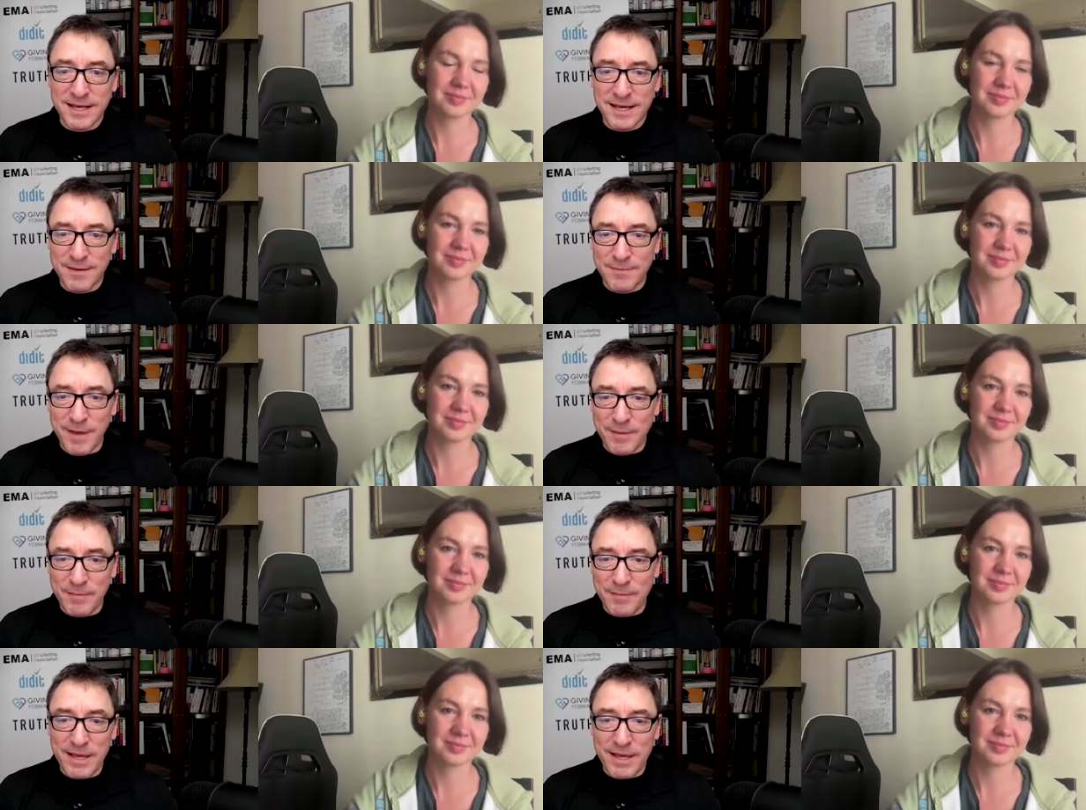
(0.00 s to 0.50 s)

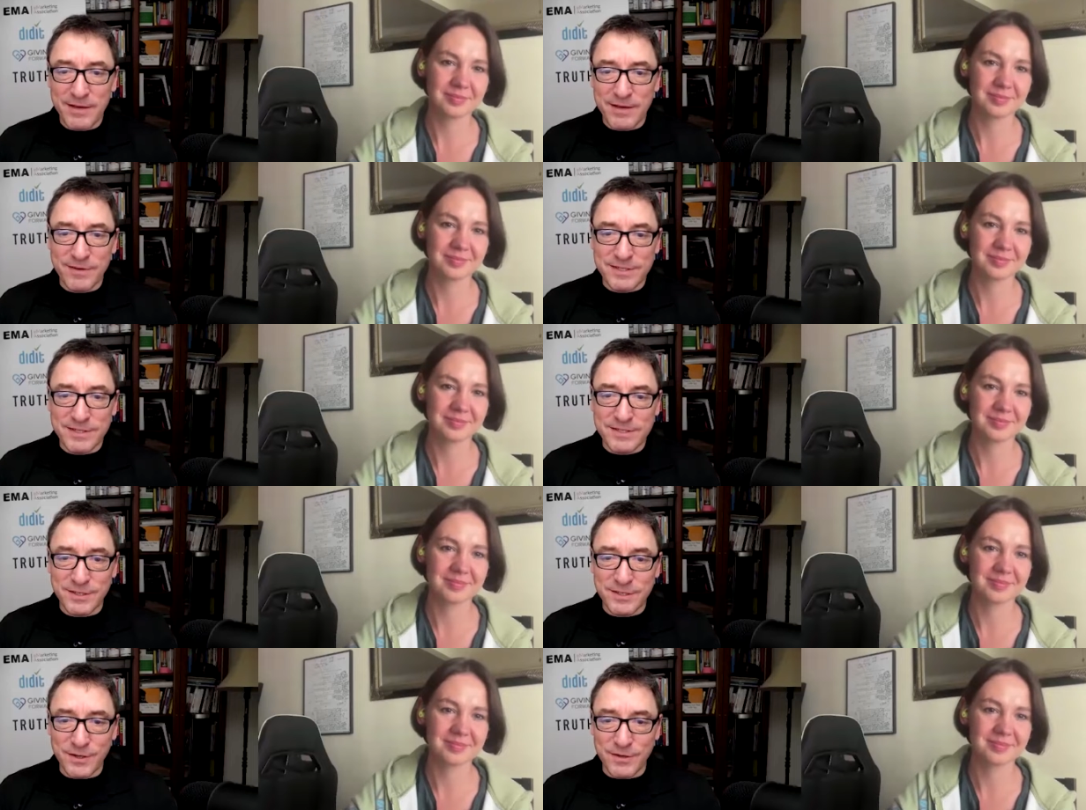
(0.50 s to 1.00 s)
Speaker 1: maybe give
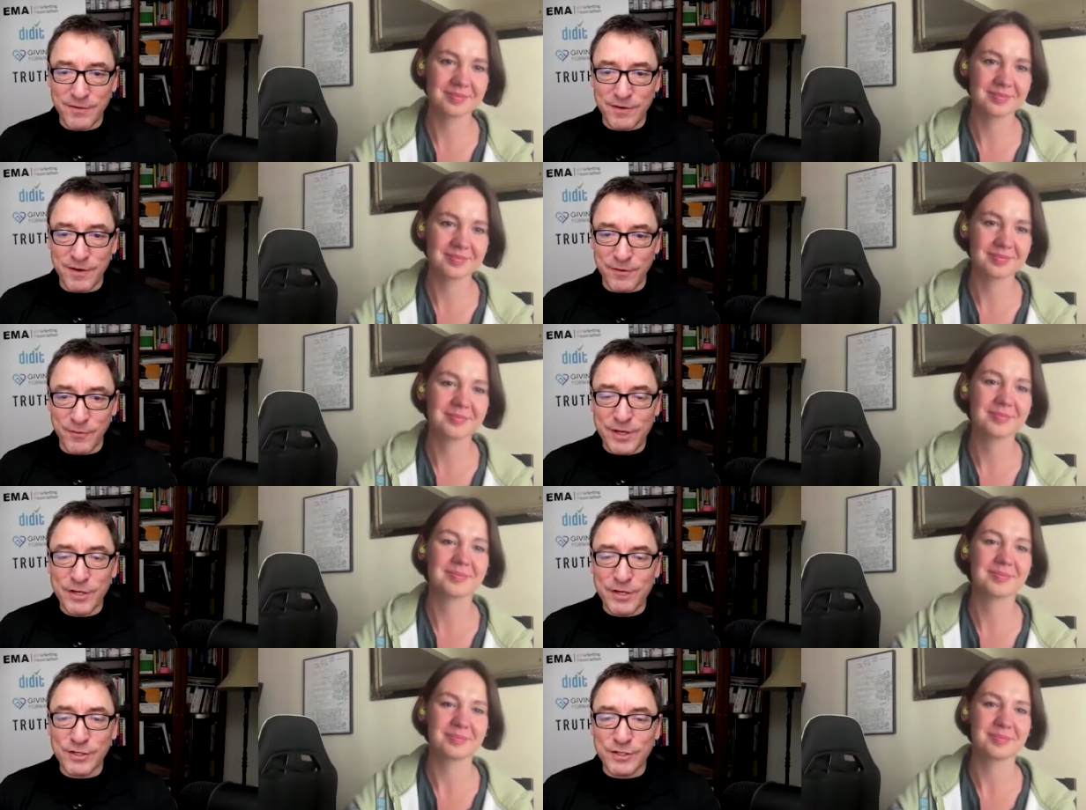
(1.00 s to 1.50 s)
us sort of a
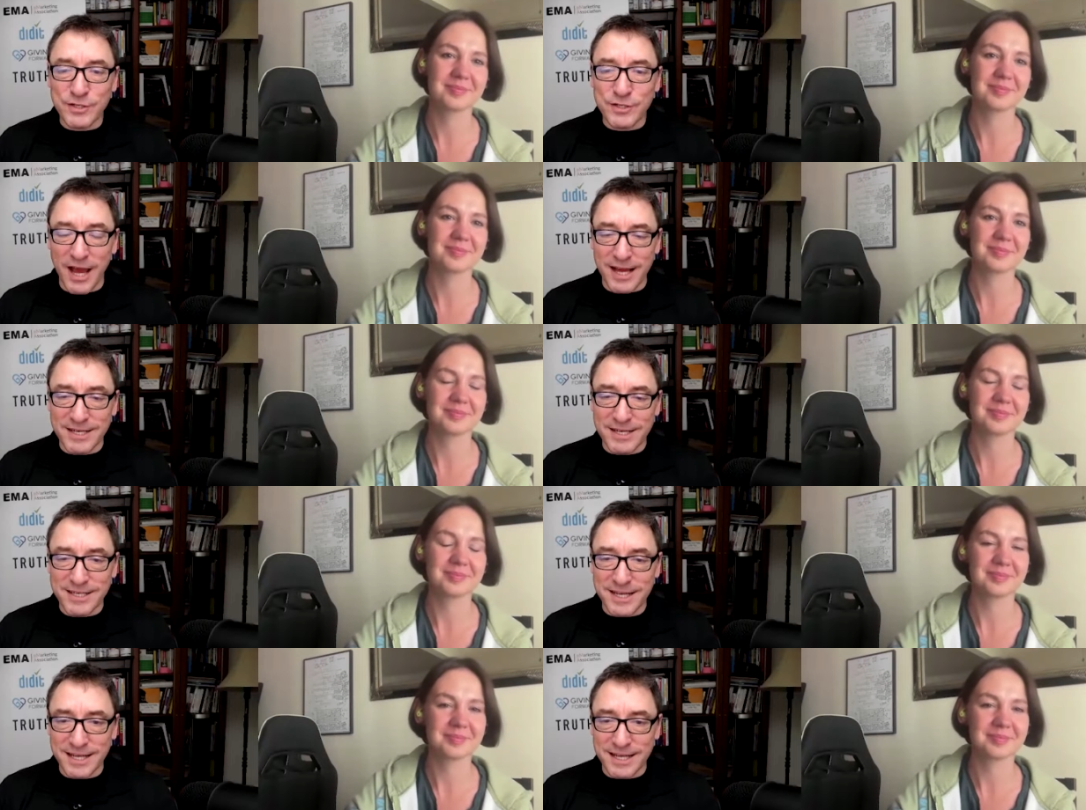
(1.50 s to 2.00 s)
reader's
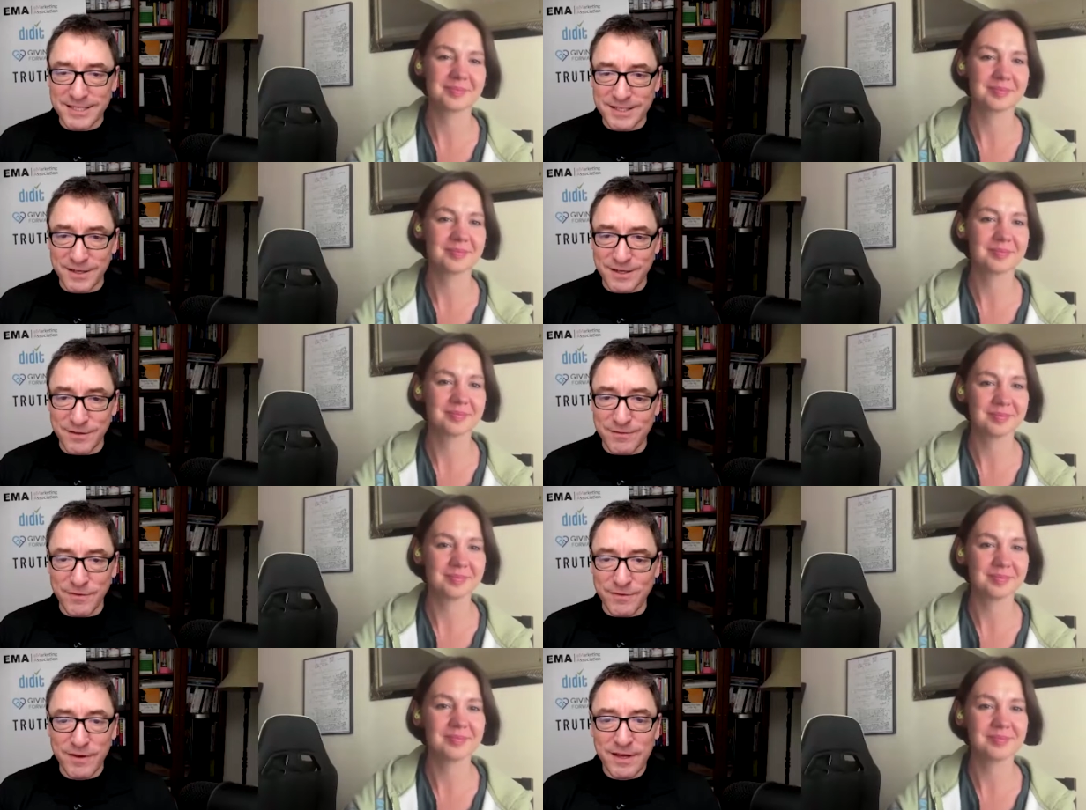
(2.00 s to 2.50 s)
digest
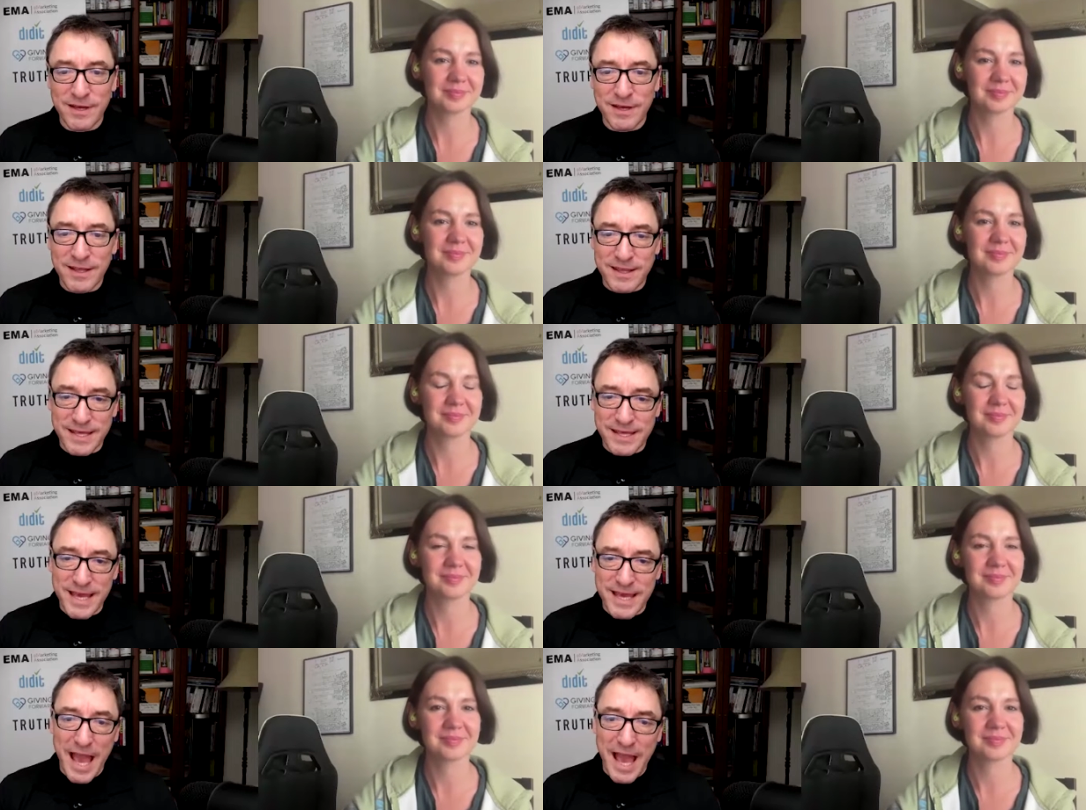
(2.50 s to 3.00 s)
of
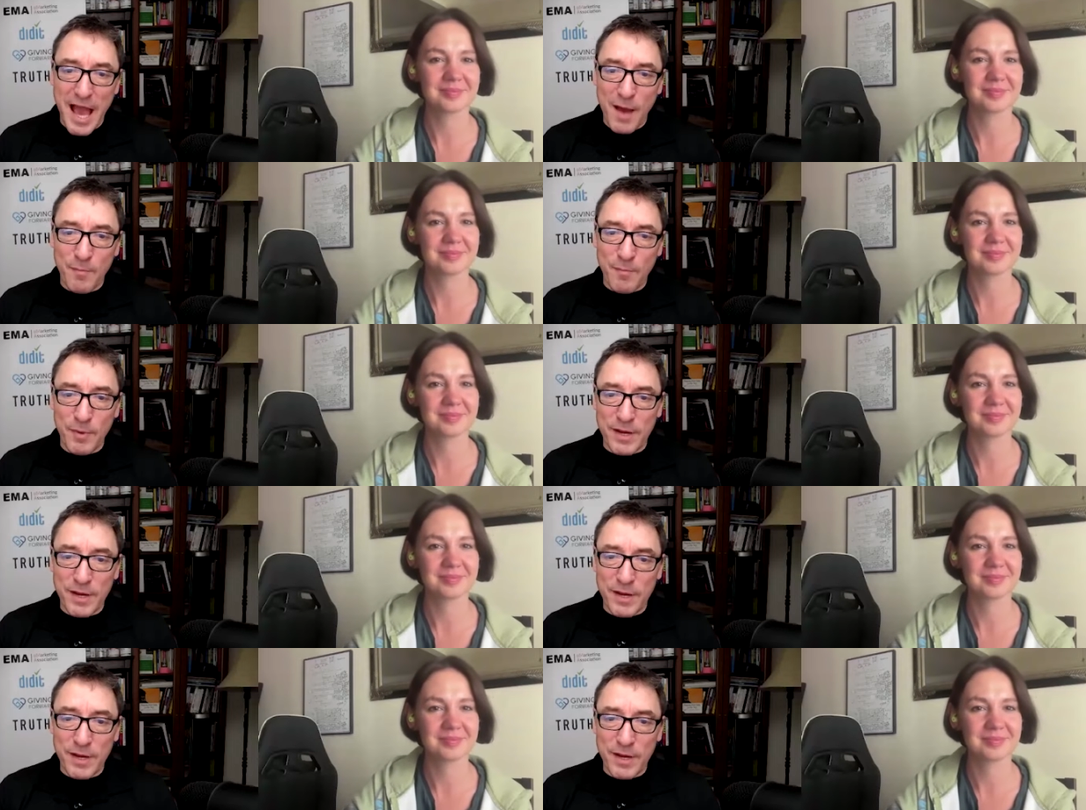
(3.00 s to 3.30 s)
the app